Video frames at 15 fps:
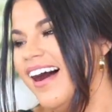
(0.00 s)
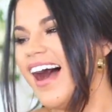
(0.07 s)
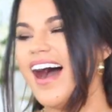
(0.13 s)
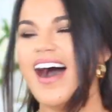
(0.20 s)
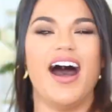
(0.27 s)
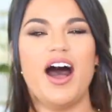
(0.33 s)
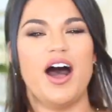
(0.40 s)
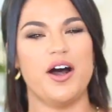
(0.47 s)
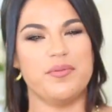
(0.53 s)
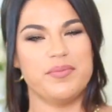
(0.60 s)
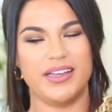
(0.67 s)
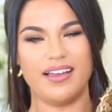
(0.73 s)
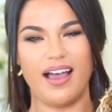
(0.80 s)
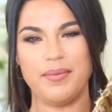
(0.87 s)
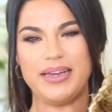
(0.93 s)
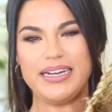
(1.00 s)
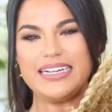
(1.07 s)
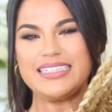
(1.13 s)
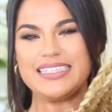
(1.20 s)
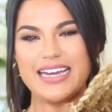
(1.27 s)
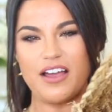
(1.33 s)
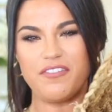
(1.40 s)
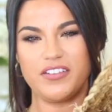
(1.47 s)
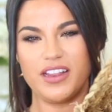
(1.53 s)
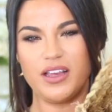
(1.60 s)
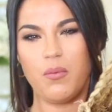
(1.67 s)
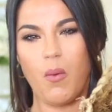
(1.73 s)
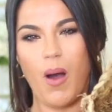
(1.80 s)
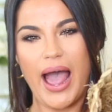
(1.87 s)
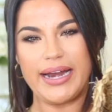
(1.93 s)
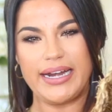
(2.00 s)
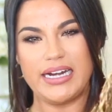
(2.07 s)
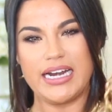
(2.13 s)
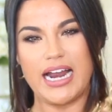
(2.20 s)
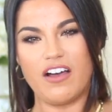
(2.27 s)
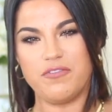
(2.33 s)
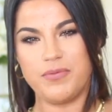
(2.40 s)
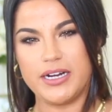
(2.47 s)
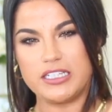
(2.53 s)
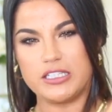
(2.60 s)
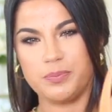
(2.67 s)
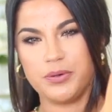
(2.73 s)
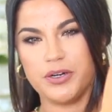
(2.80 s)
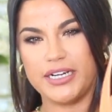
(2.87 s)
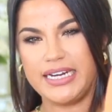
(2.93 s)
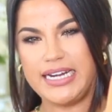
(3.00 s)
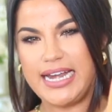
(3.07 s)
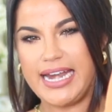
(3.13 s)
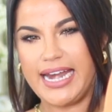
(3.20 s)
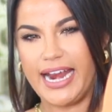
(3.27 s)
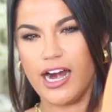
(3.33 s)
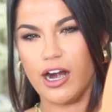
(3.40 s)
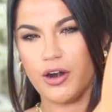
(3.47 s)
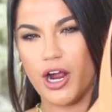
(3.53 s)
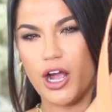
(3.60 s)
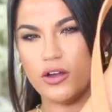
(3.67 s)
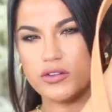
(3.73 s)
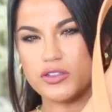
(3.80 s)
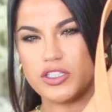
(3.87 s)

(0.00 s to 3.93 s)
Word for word: I mean, it's definitely wide enough, but it's pretty narrow.